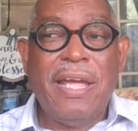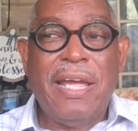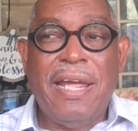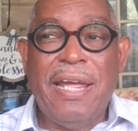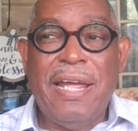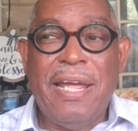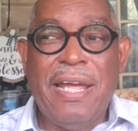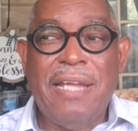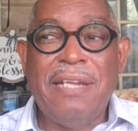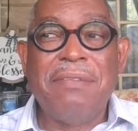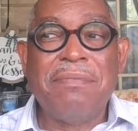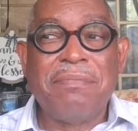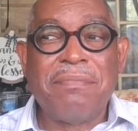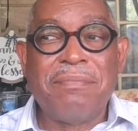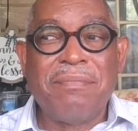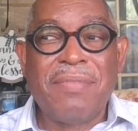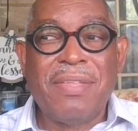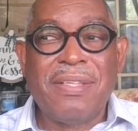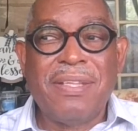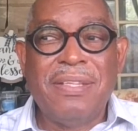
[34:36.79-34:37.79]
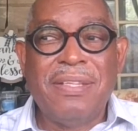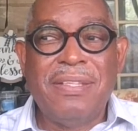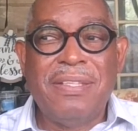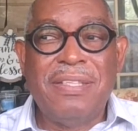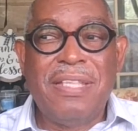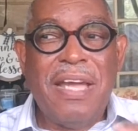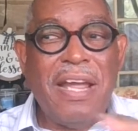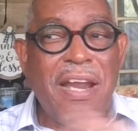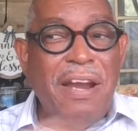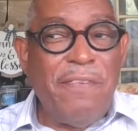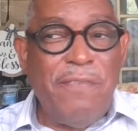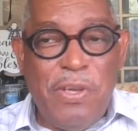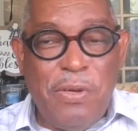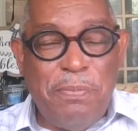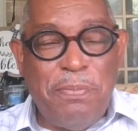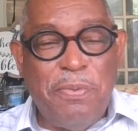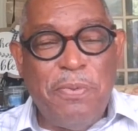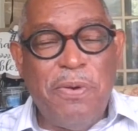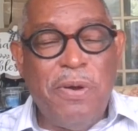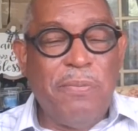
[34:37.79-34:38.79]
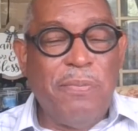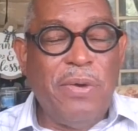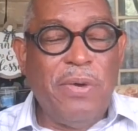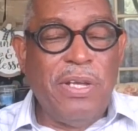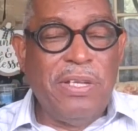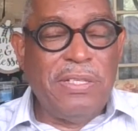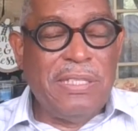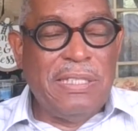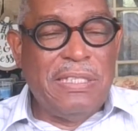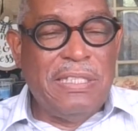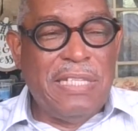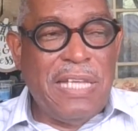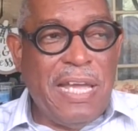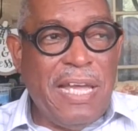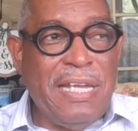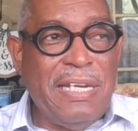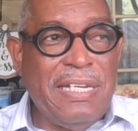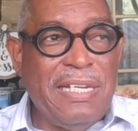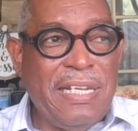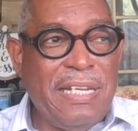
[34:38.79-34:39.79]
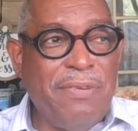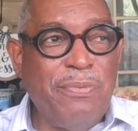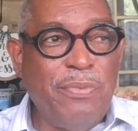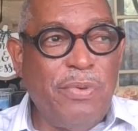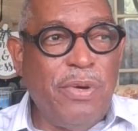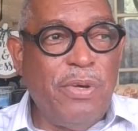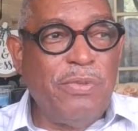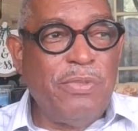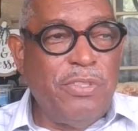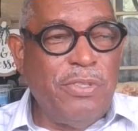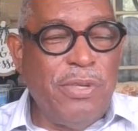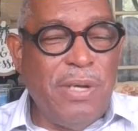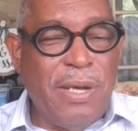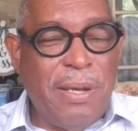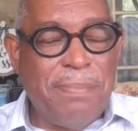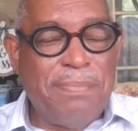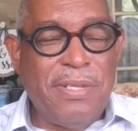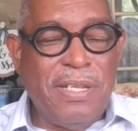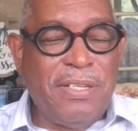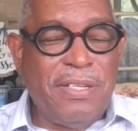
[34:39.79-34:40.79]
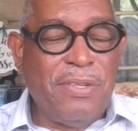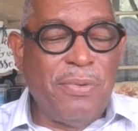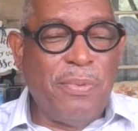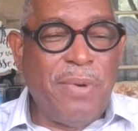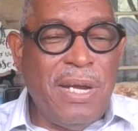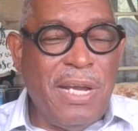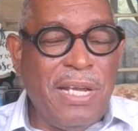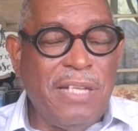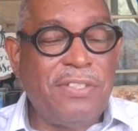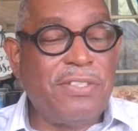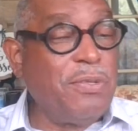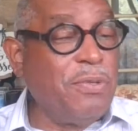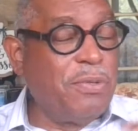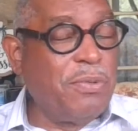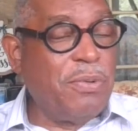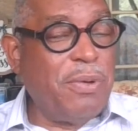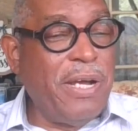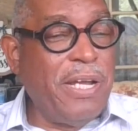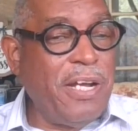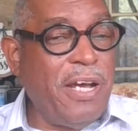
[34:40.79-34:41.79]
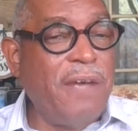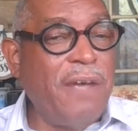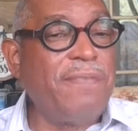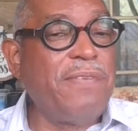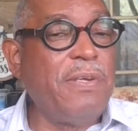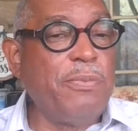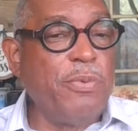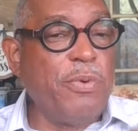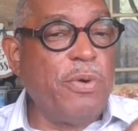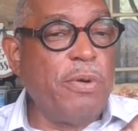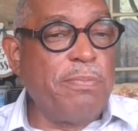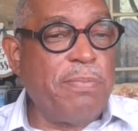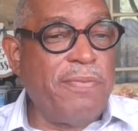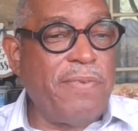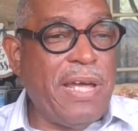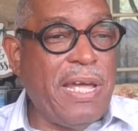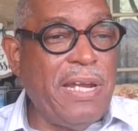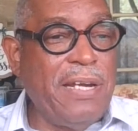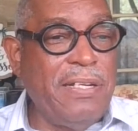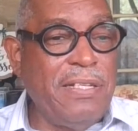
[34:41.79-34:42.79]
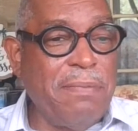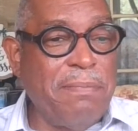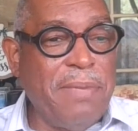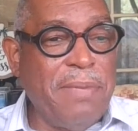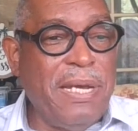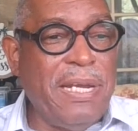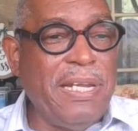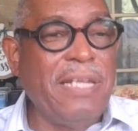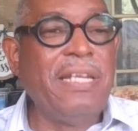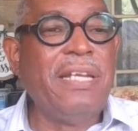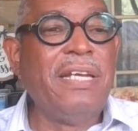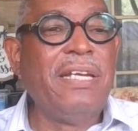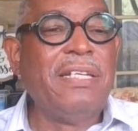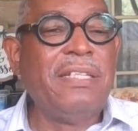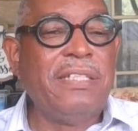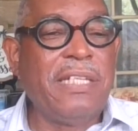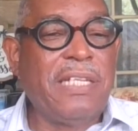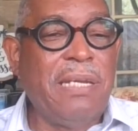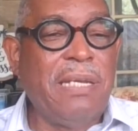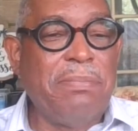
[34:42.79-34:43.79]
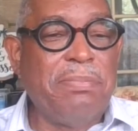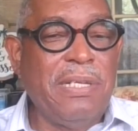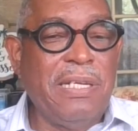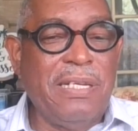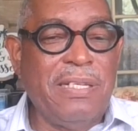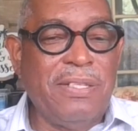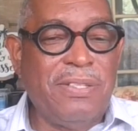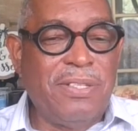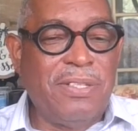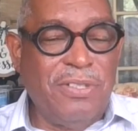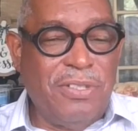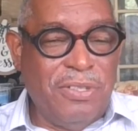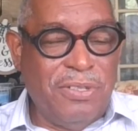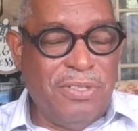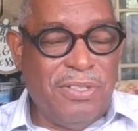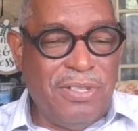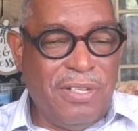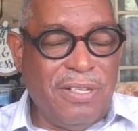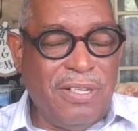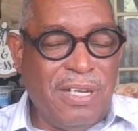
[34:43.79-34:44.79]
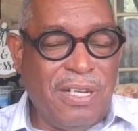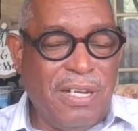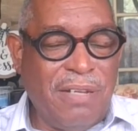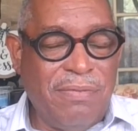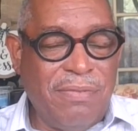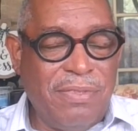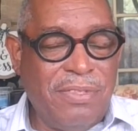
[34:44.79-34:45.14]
And their viewpoint was they didn't want to upset the whites, who quite often were providing the money to keep the institution alive.